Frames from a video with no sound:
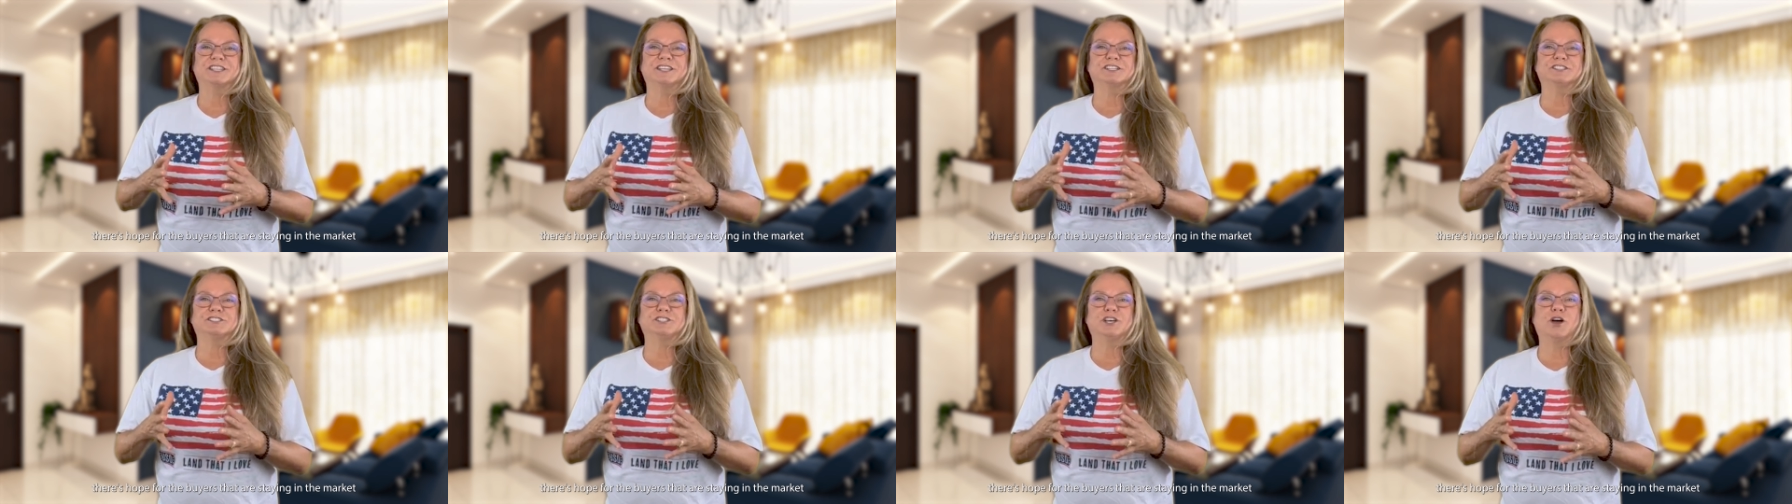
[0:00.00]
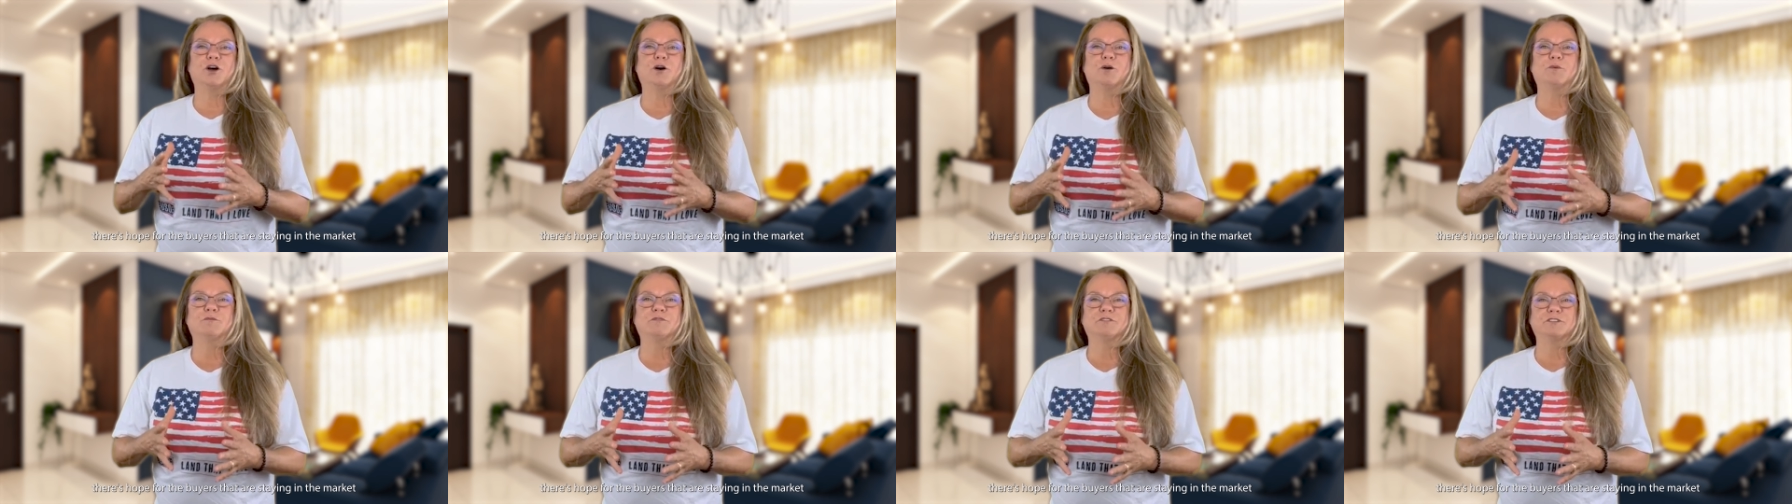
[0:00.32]
there's
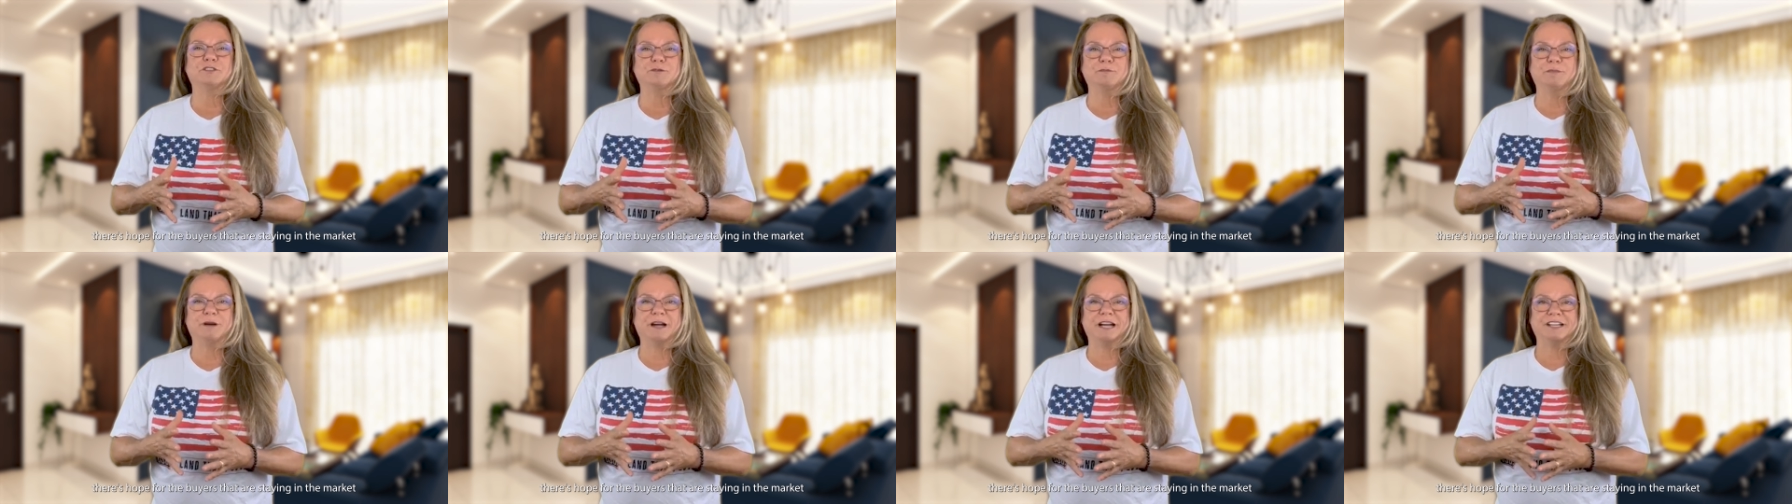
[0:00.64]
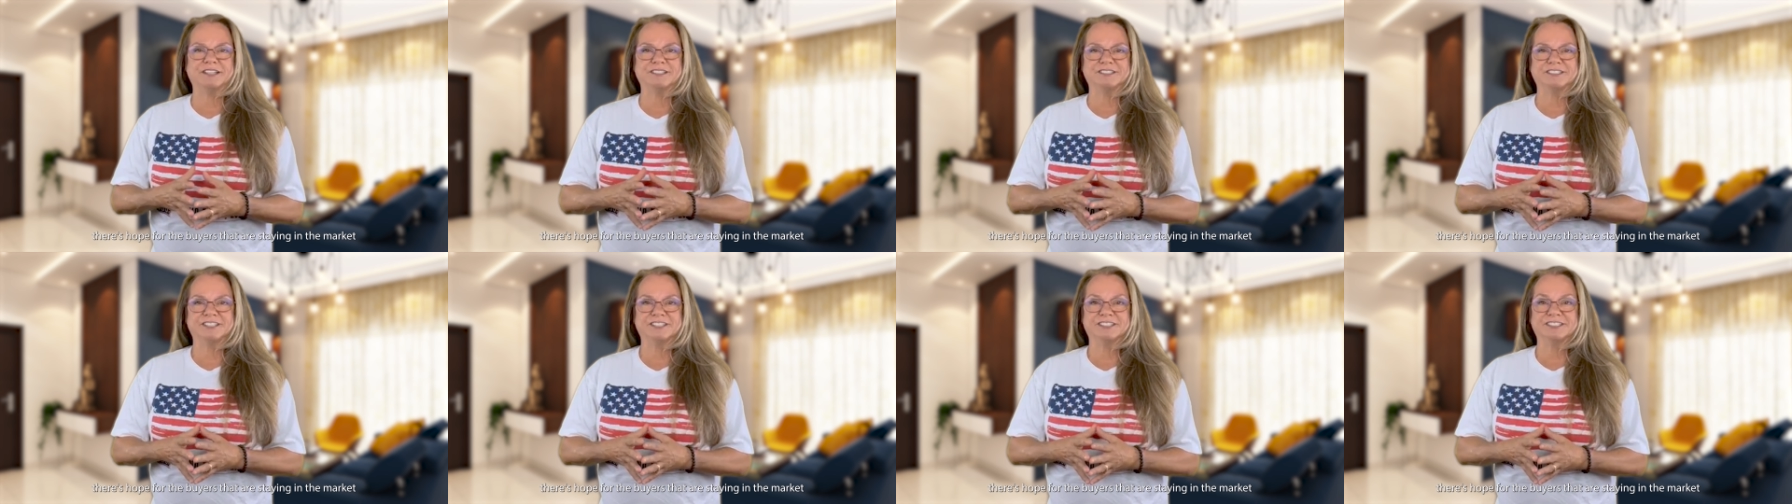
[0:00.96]
hope for the
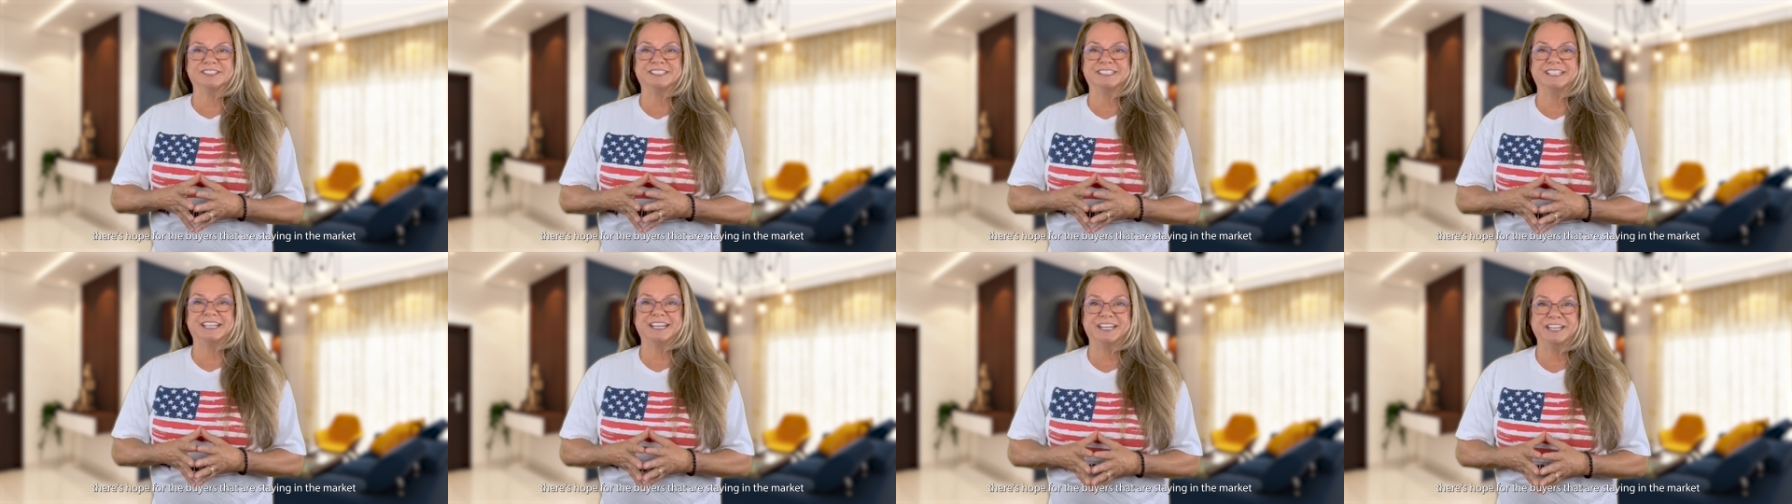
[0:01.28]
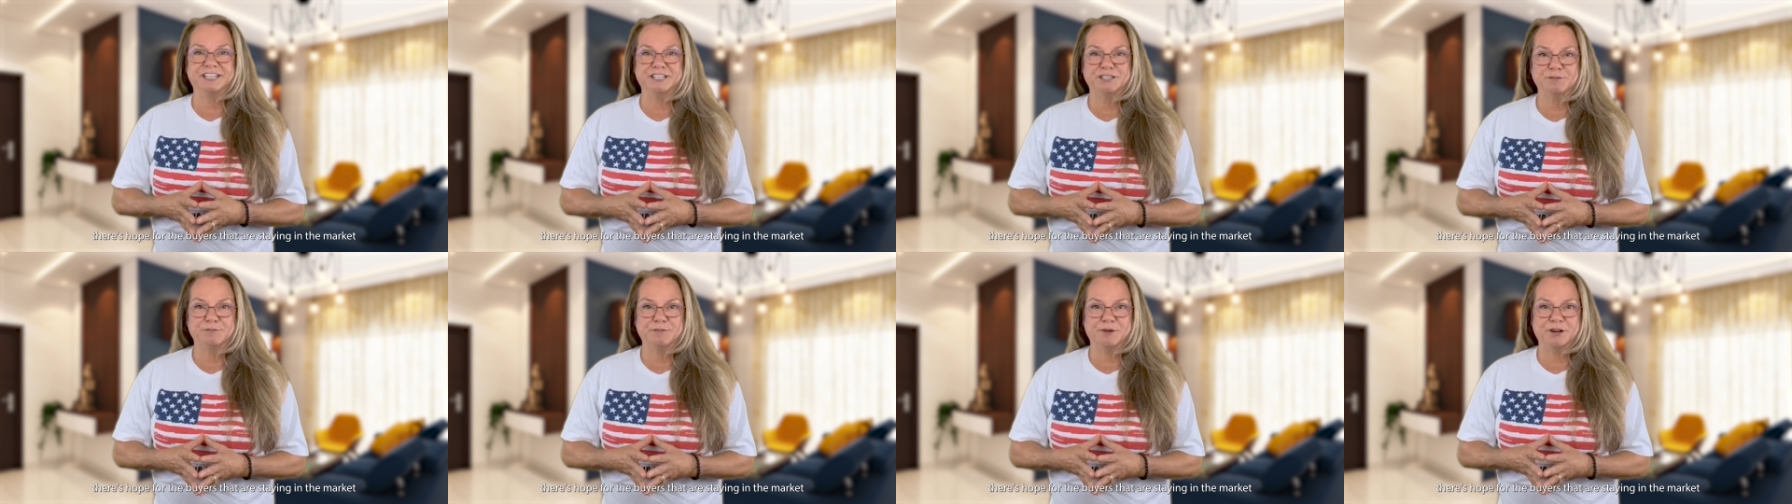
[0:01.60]
buyers that are
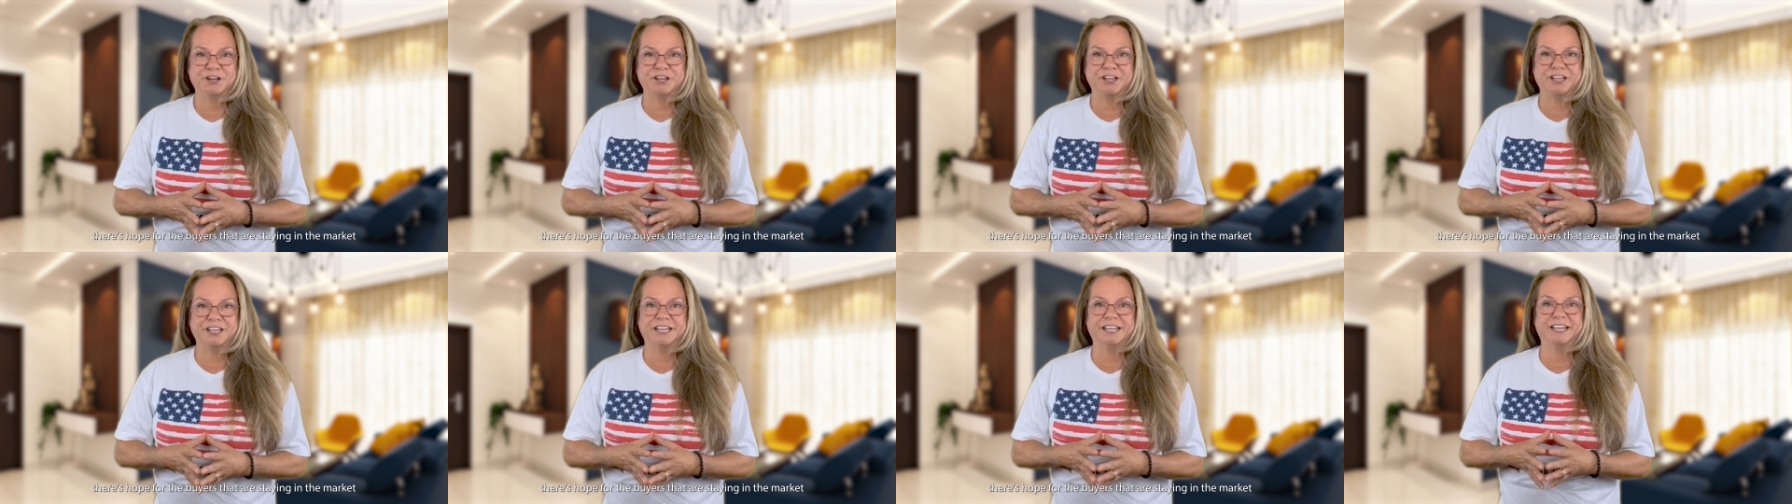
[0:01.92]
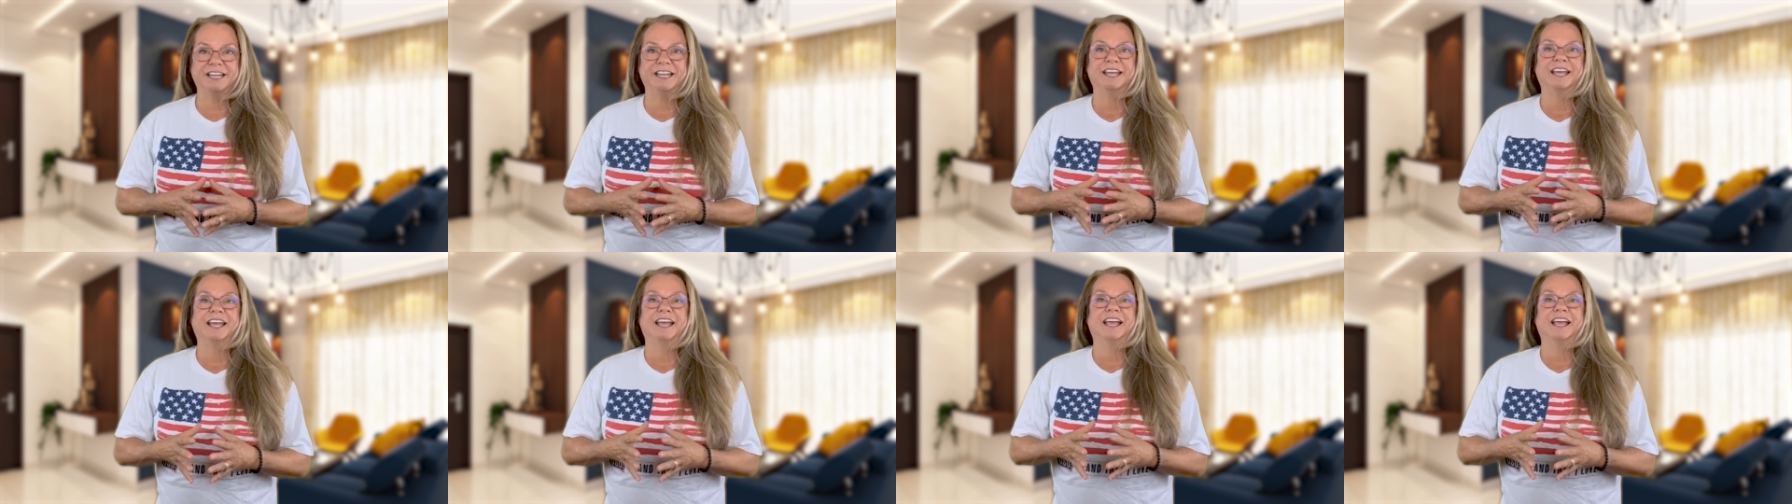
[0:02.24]
staying in the market